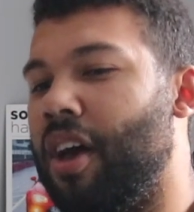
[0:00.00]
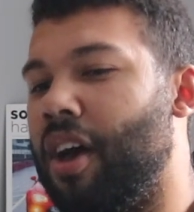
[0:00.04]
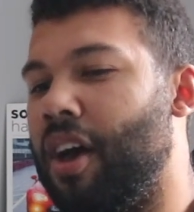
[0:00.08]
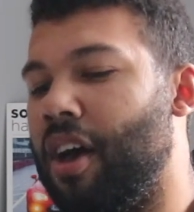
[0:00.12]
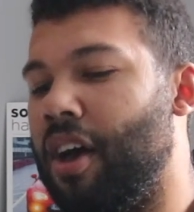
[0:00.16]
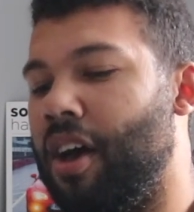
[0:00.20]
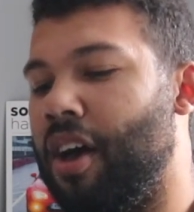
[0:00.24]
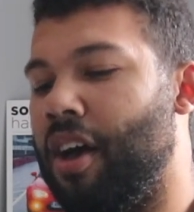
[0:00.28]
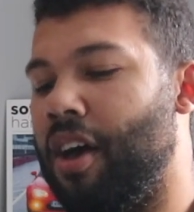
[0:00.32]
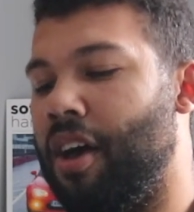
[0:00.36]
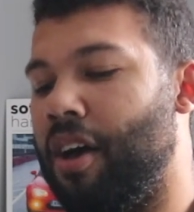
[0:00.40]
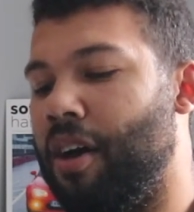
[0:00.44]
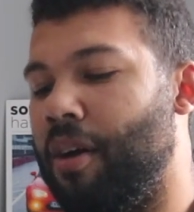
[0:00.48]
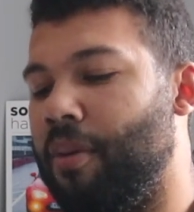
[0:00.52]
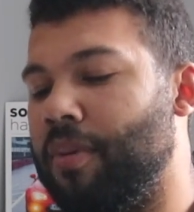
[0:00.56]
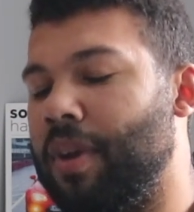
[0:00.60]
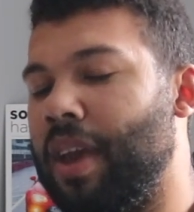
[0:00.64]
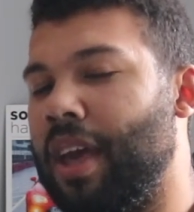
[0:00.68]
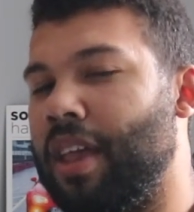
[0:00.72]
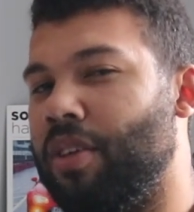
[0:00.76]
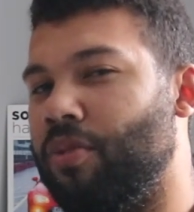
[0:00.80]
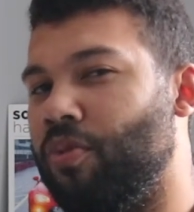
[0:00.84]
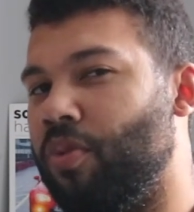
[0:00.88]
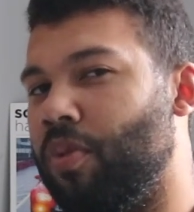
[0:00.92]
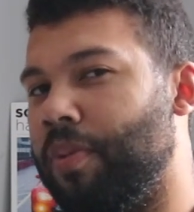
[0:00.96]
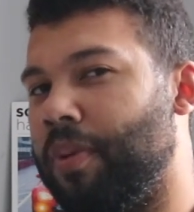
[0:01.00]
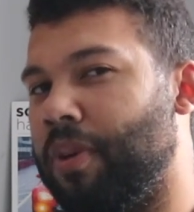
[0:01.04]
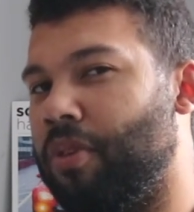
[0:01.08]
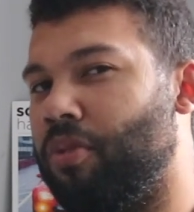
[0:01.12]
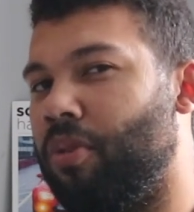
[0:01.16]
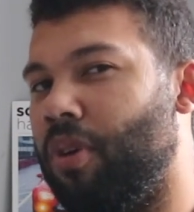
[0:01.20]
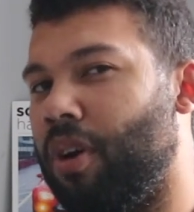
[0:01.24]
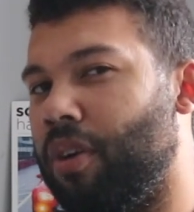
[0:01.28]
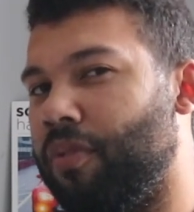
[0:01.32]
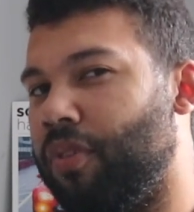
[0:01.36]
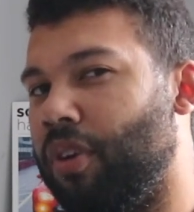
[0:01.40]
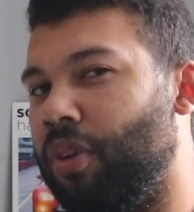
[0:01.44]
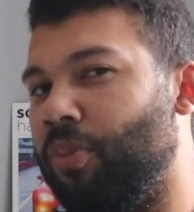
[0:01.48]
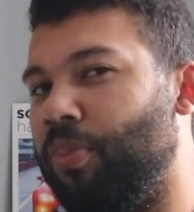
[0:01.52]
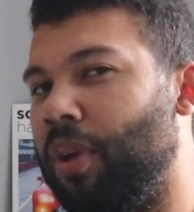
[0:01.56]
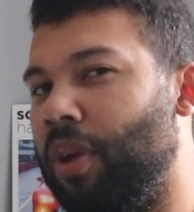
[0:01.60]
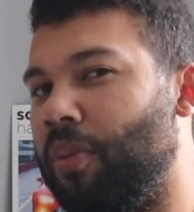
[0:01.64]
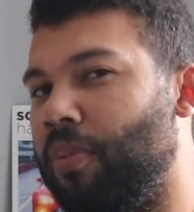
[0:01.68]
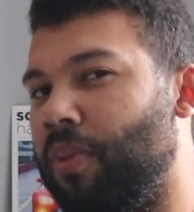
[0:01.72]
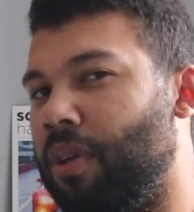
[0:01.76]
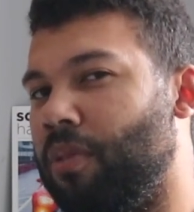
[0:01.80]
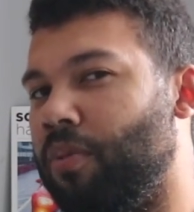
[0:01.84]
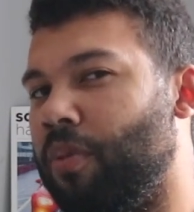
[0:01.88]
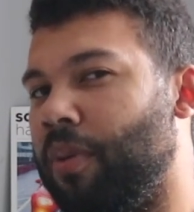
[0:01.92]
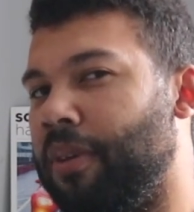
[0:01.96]
Uh, yeah, there will be quite a few
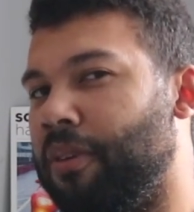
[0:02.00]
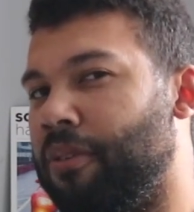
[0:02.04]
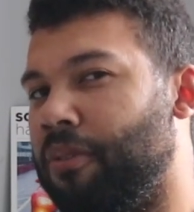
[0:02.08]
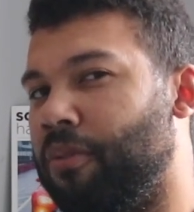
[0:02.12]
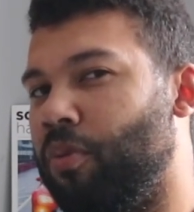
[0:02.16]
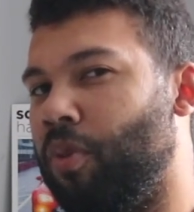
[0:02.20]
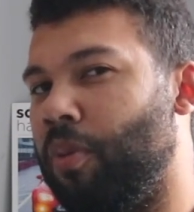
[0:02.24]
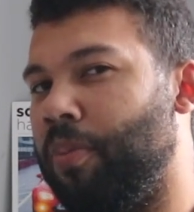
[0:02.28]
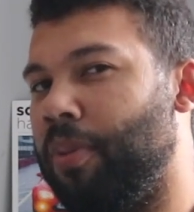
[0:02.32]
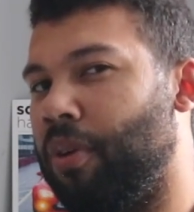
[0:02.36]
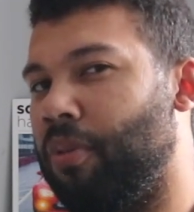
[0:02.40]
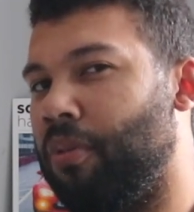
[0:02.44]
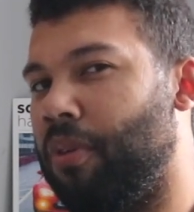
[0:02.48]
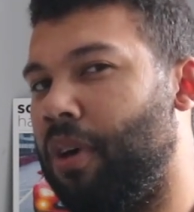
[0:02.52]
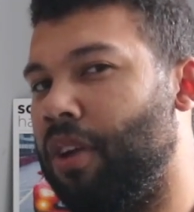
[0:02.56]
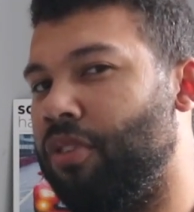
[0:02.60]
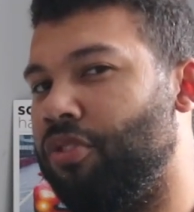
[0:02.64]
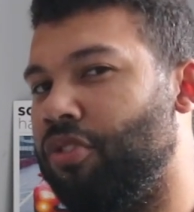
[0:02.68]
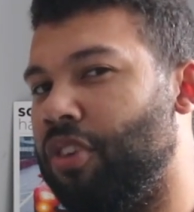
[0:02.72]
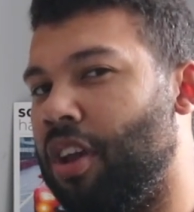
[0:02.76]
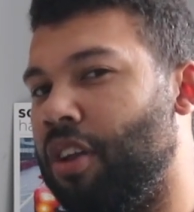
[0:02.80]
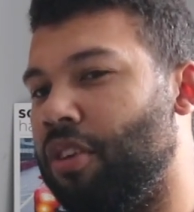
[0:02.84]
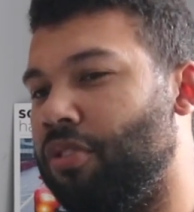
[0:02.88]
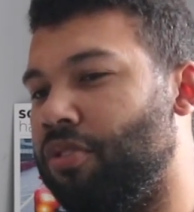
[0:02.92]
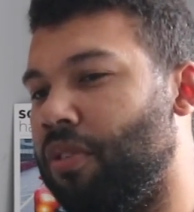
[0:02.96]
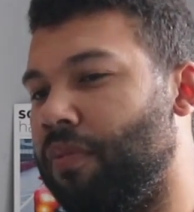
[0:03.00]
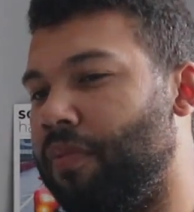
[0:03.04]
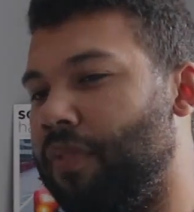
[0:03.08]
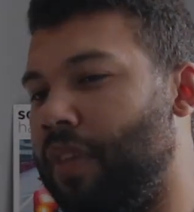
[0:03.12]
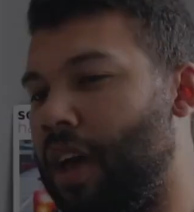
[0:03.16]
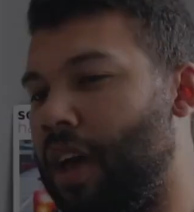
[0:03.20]
people that we would be quite jealous of